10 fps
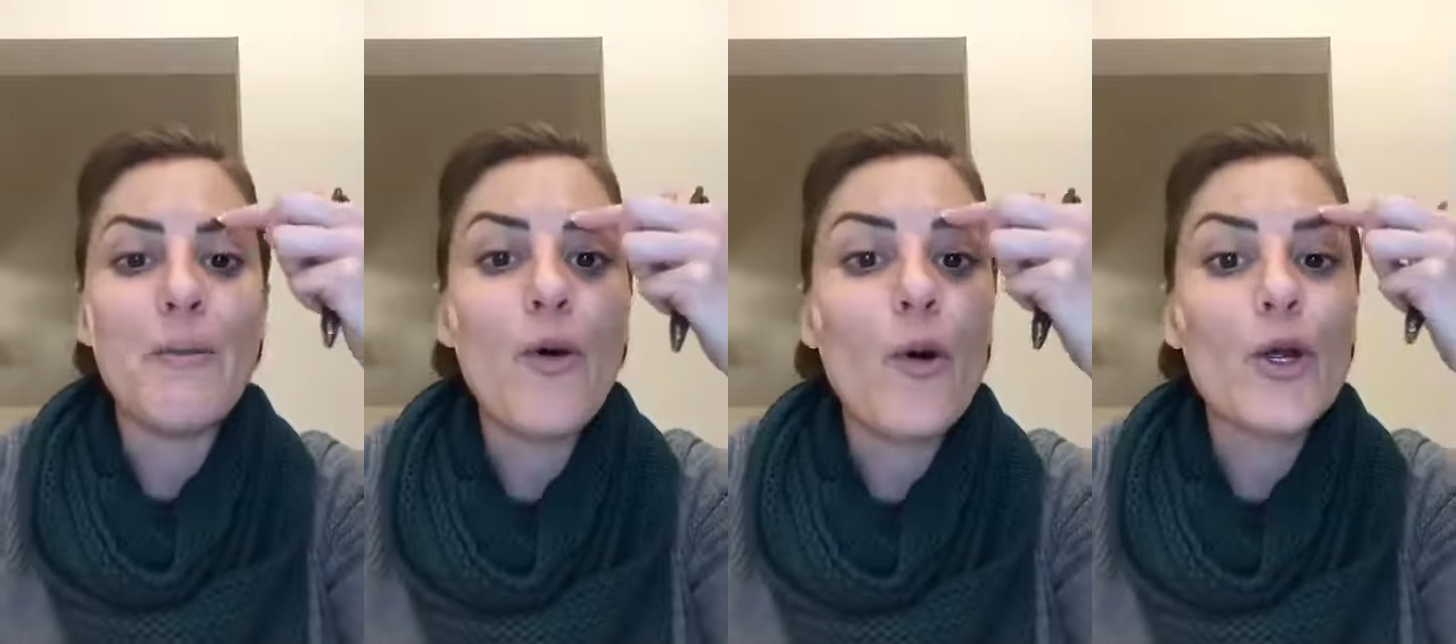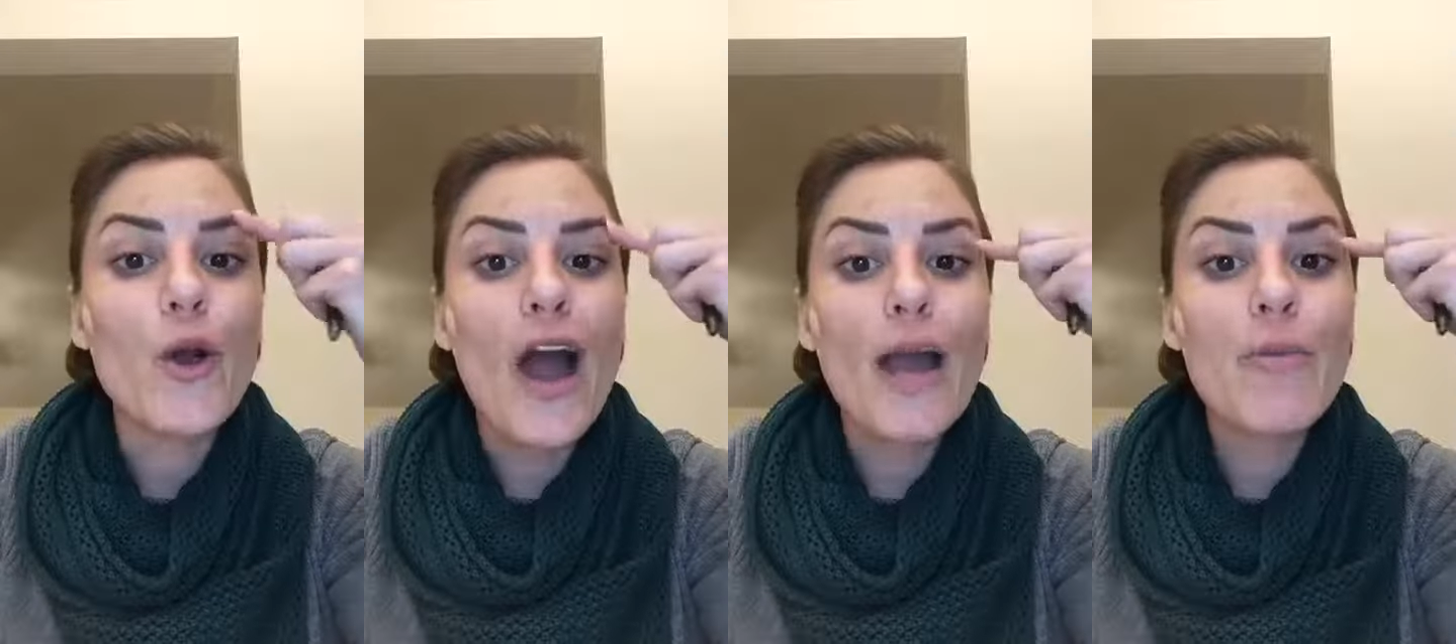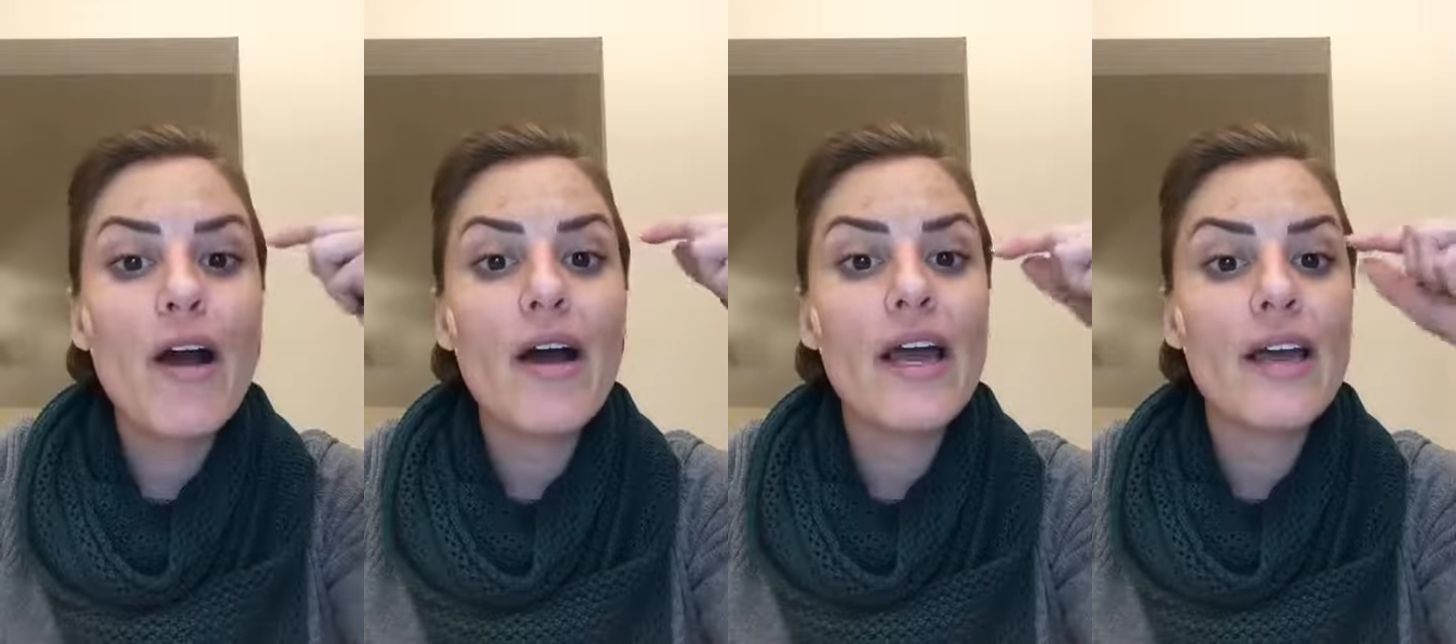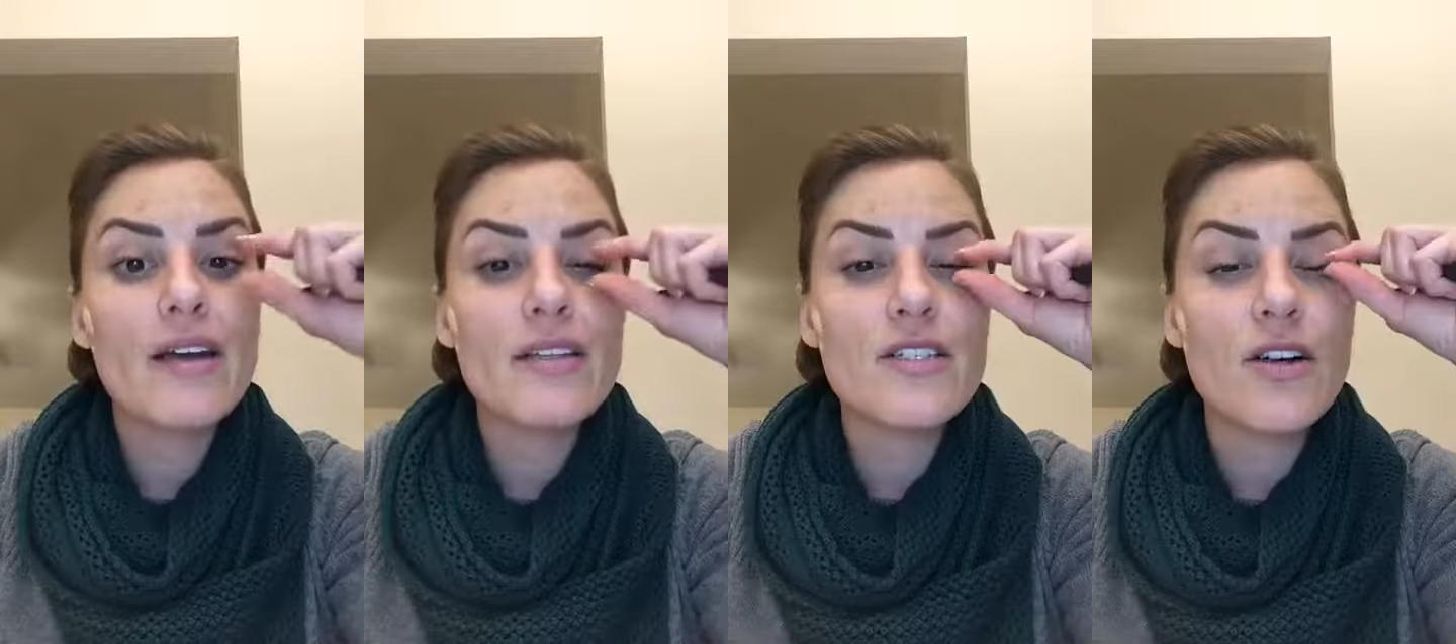or your eyebrow
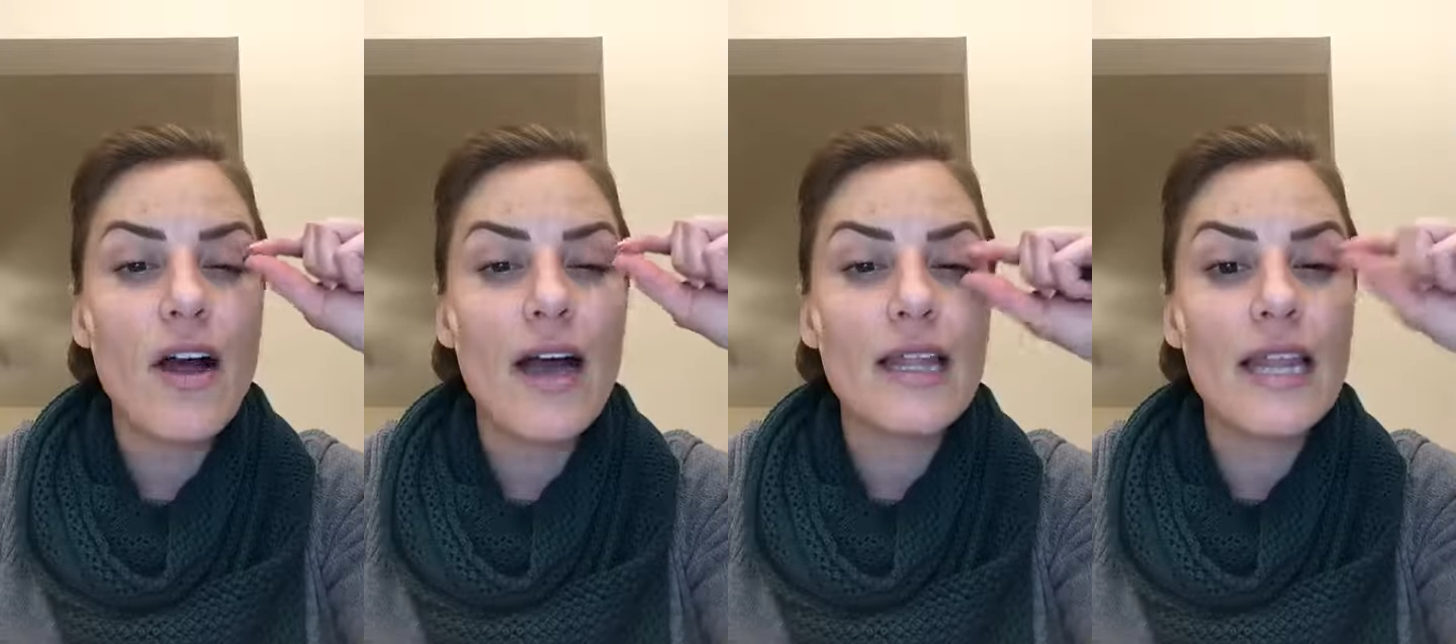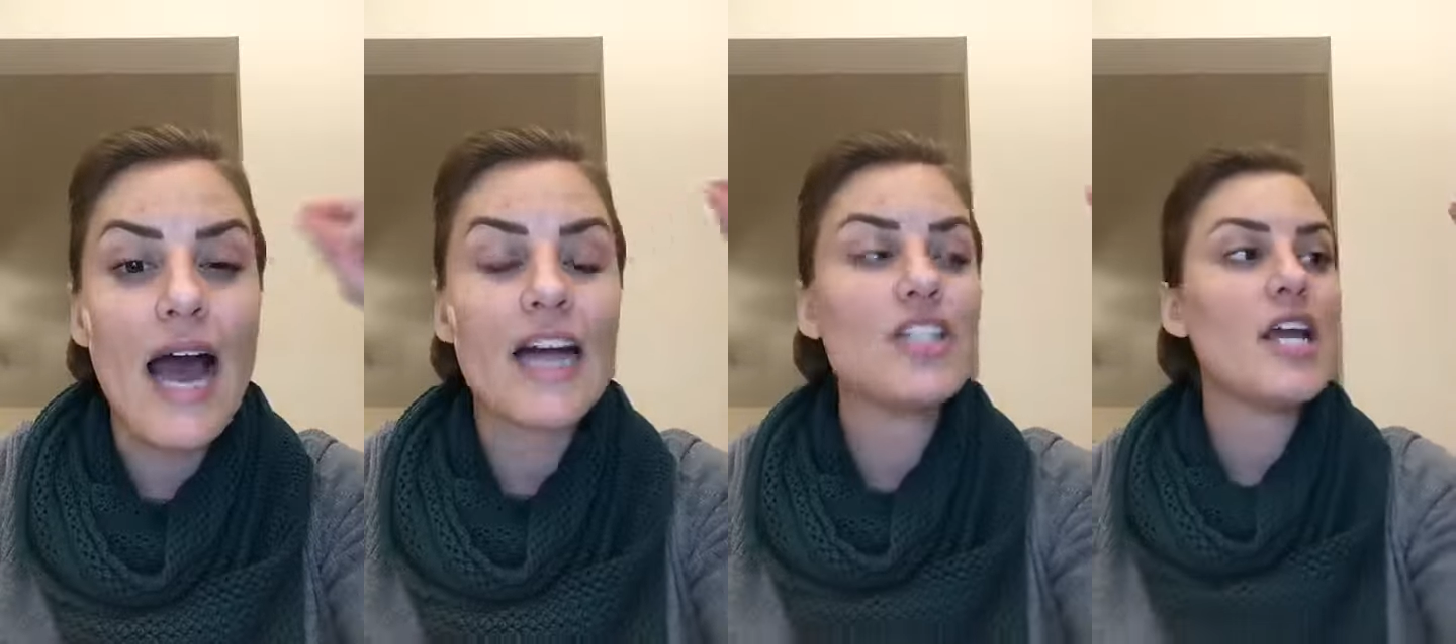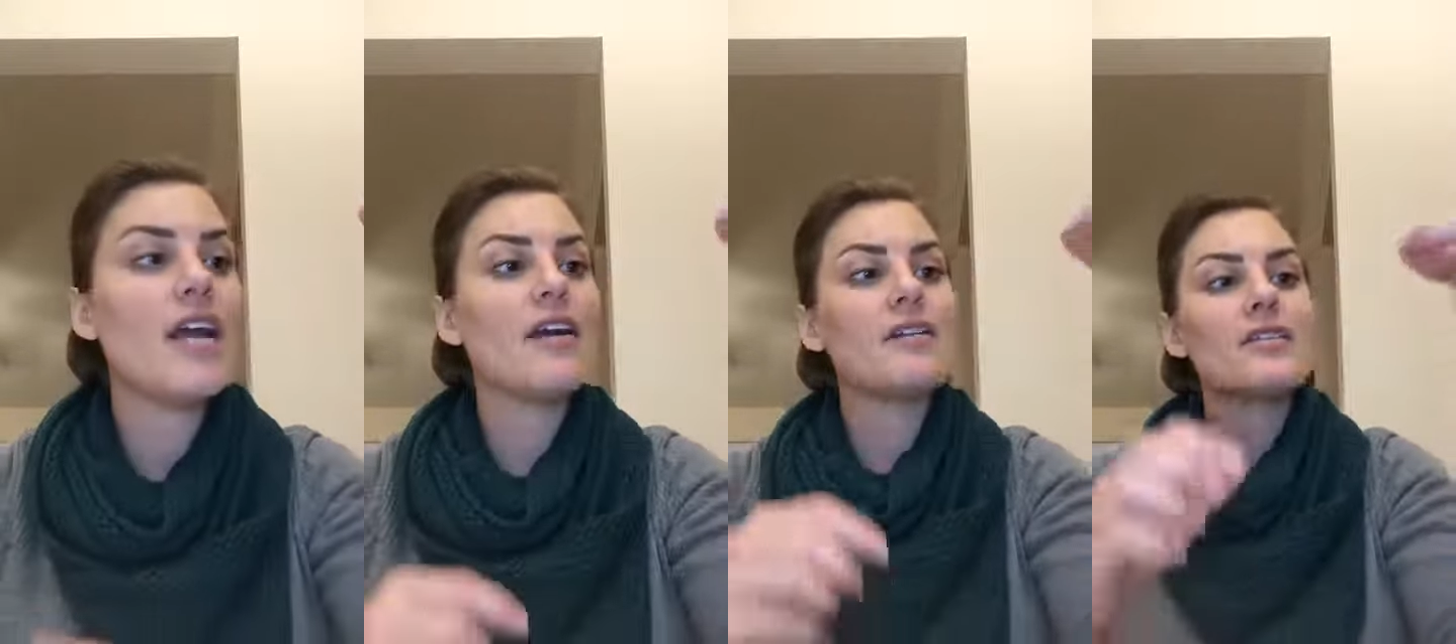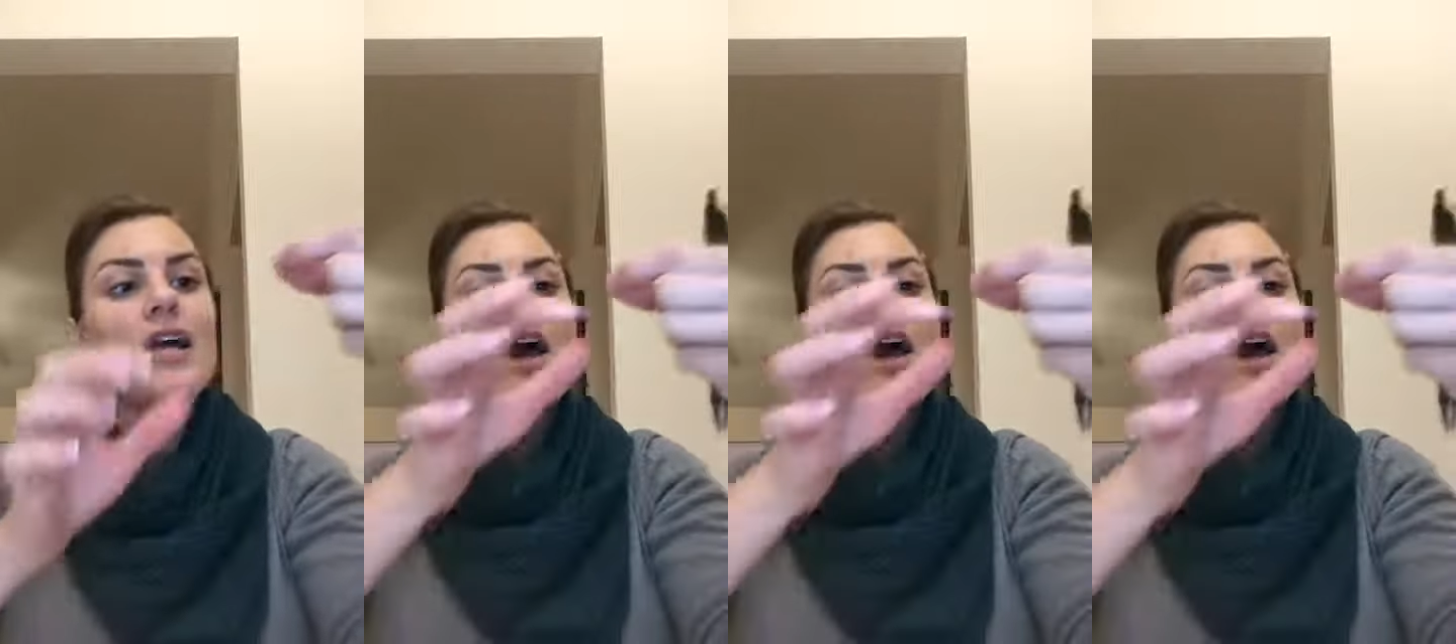hairs, your eyelash hairs.